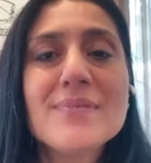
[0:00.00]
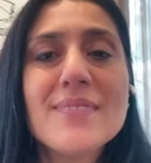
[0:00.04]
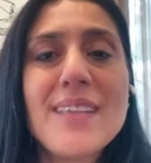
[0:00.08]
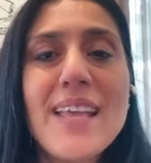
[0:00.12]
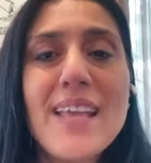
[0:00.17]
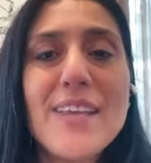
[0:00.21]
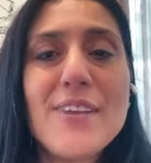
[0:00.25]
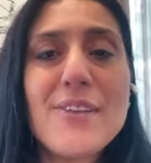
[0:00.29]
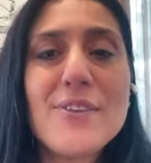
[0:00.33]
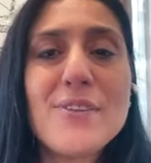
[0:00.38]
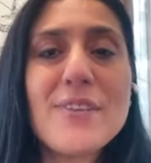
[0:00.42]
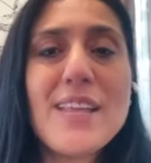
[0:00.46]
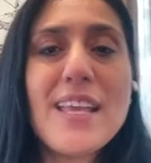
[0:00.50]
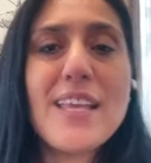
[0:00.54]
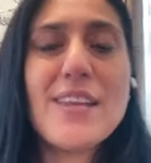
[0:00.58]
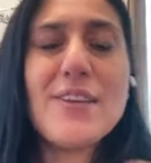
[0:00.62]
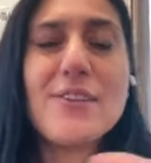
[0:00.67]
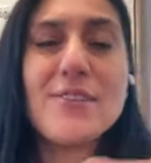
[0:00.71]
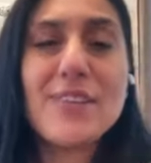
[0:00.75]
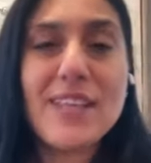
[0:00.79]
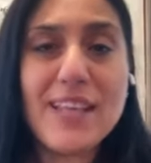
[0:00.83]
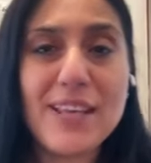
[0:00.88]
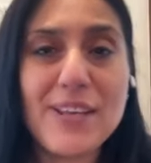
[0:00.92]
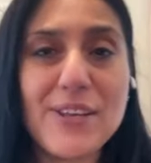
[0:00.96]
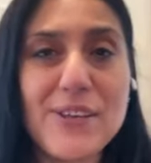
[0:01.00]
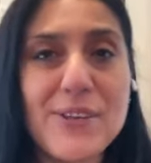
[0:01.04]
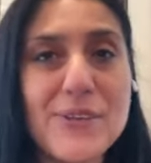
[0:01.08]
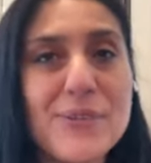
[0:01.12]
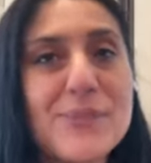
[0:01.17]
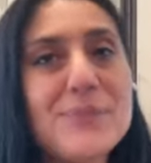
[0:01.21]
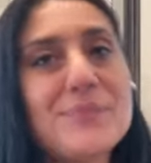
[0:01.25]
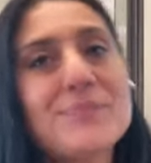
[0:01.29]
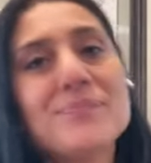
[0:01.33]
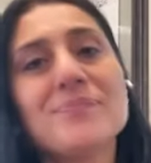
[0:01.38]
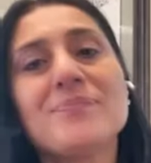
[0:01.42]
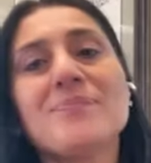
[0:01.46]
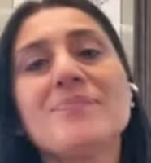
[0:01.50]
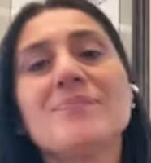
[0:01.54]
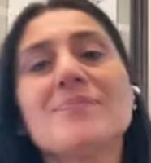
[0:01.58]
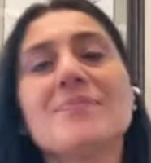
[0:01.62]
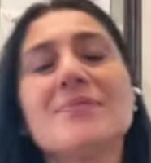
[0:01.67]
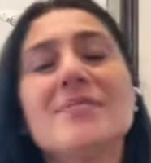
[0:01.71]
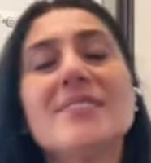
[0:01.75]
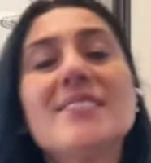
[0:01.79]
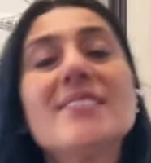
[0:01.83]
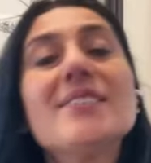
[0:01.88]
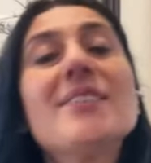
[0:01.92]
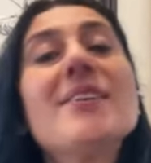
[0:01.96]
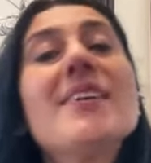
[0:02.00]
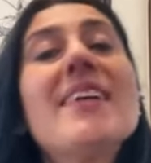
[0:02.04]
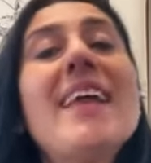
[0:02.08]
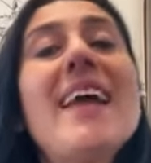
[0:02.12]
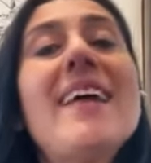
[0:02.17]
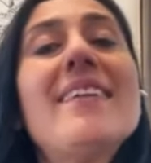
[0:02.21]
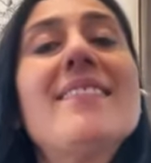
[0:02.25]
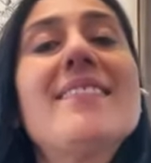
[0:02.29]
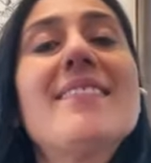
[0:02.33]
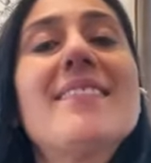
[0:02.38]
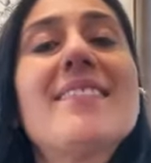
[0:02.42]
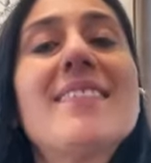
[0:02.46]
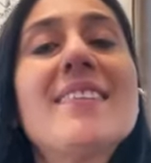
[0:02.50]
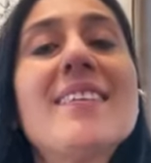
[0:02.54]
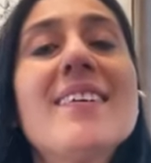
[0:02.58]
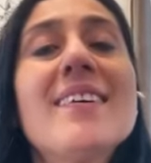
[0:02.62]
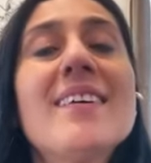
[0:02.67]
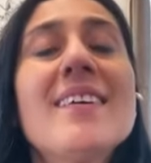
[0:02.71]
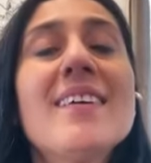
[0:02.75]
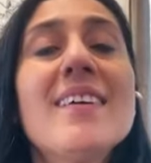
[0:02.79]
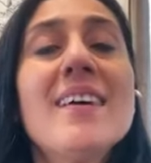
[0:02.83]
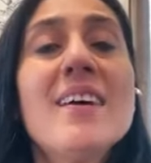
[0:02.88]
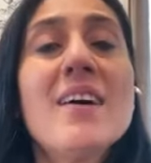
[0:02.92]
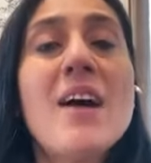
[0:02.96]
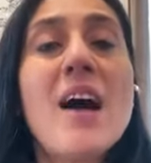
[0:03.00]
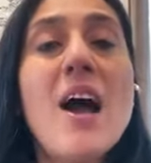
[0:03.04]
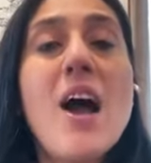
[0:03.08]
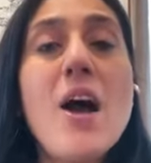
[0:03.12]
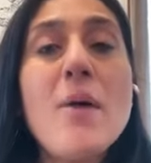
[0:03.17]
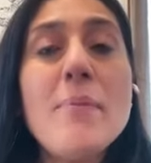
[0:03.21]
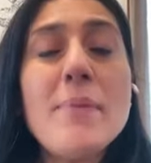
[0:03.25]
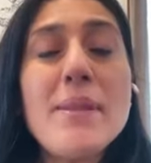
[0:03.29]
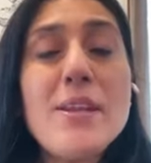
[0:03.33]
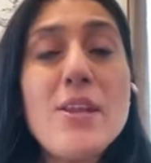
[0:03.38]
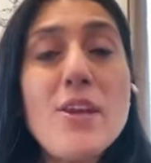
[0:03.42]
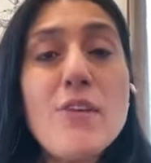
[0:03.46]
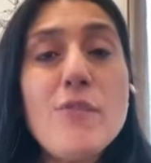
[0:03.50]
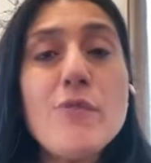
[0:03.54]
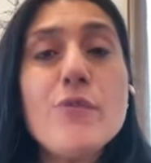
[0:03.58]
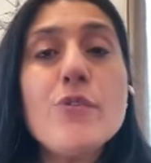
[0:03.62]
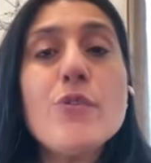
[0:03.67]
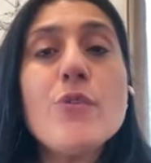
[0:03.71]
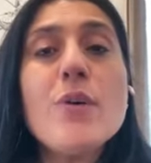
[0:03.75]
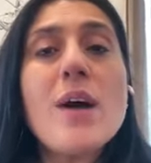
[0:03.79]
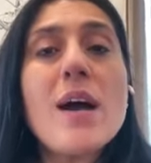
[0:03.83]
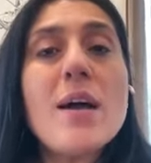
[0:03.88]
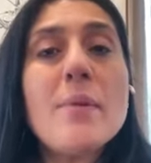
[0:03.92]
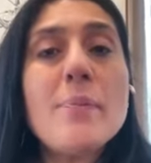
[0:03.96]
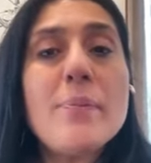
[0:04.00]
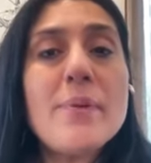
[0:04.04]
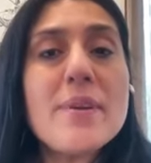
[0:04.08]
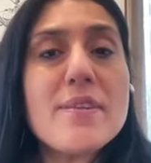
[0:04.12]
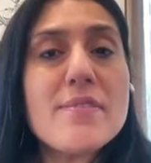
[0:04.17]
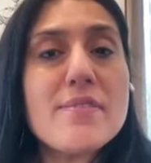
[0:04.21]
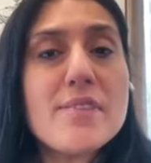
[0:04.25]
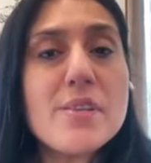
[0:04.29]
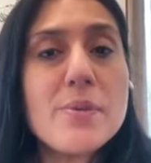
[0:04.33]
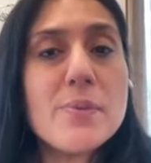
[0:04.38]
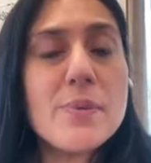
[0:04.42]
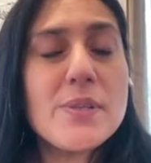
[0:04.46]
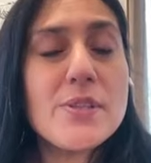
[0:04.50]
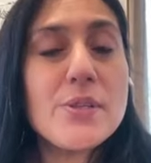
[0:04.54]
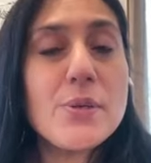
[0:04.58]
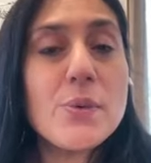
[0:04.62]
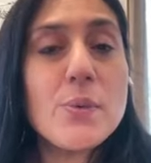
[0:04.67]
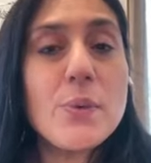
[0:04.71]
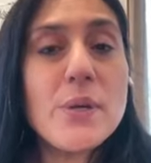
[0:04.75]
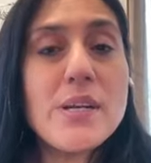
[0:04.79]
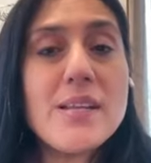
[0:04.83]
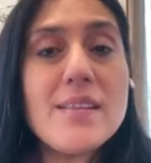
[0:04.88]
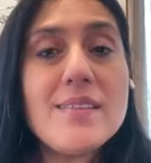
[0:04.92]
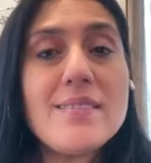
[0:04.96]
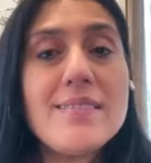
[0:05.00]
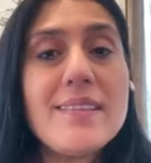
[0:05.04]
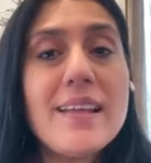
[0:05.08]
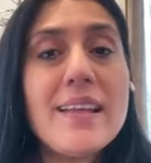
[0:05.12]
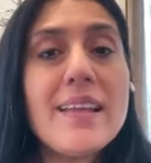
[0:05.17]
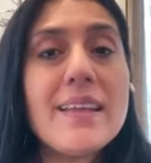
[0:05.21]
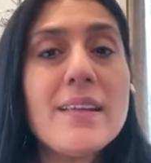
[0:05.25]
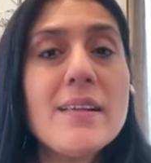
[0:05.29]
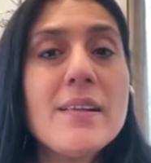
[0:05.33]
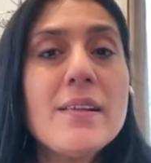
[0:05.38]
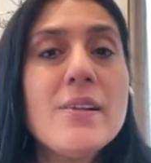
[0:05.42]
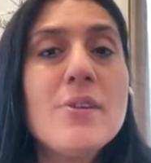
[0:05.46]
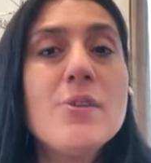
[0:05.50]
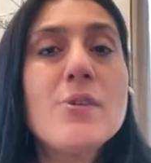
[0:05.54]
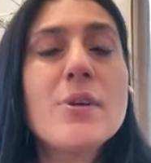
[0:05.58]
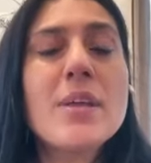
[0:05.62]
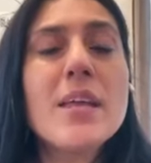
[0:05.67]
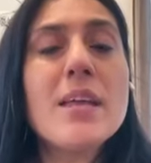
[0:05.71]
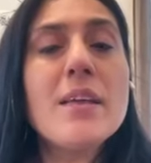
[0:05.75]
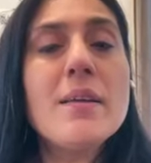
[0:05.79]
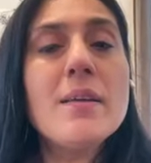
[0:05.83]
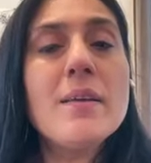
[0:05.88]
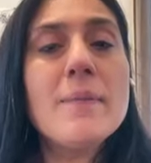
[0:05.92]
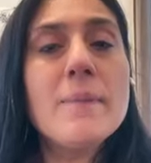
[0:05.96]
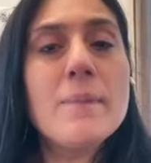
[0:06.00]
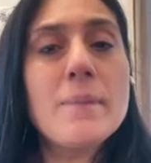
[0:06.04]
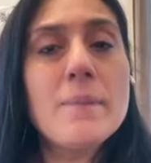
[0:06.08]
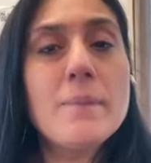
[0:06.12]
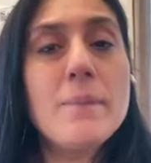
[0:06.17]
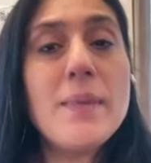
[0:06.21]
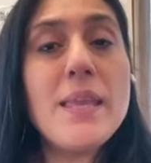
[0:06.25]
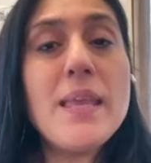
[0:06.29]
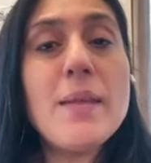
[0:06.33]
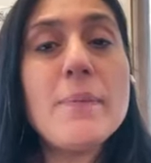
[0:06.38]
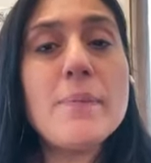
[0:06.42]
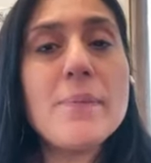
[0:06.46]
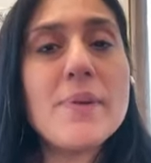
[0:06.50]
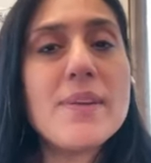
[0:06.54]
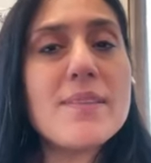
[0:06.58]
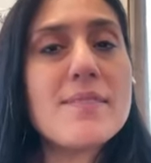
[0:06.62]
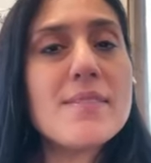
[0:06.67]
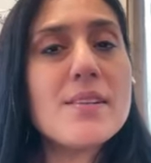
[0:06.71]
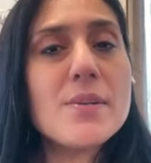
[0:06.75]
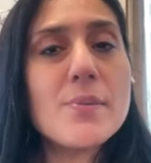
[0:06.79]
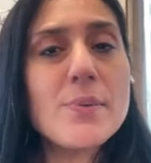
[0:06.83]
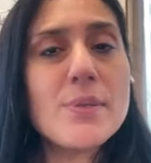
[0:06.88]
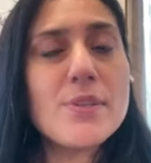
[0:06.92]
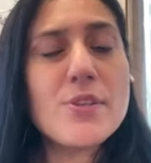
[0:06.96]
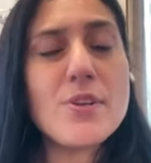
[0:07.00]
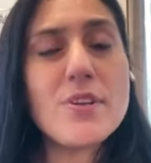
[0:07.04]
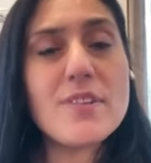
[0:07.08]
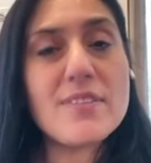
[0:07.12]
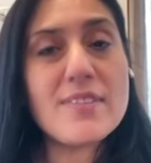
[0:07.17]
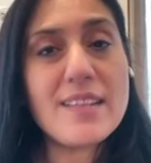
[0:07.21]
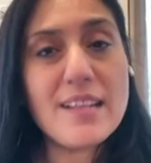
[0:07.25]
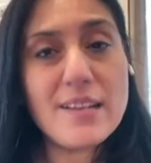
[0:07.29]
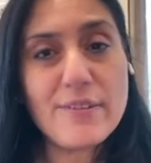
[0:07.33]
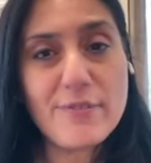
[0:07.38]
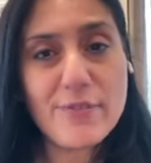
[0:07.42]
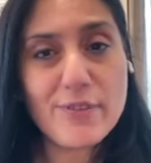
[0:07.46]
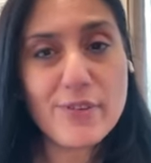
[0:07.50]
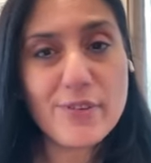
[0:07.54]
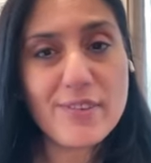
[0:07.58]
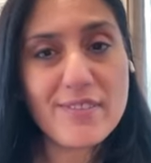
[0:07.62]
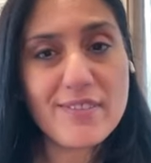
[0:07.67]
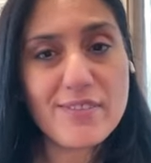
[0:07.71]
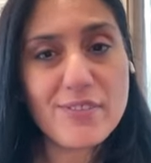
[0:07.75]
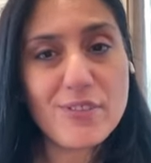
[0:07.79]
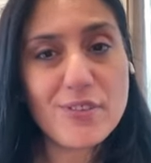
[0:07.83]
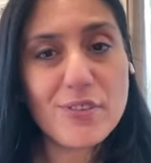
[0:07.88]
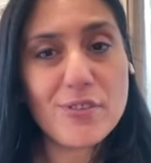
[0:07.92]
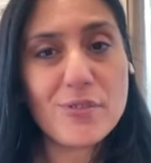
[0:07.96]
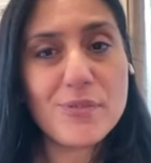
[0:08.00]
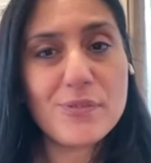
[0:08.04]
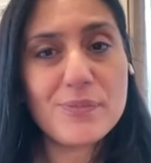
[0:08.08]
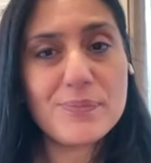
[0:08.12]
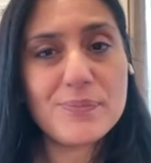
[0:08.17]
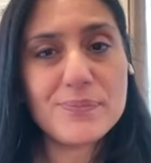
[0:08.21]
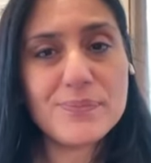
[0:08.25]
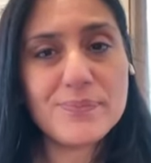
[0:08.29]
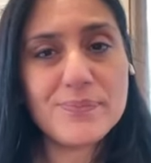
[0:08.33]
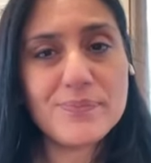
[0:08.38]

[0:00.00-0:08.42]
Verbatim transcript: Thank you, thank you, thank you. So, yes, how many of you are present with you? What does like looking, being present with yourself looks to you?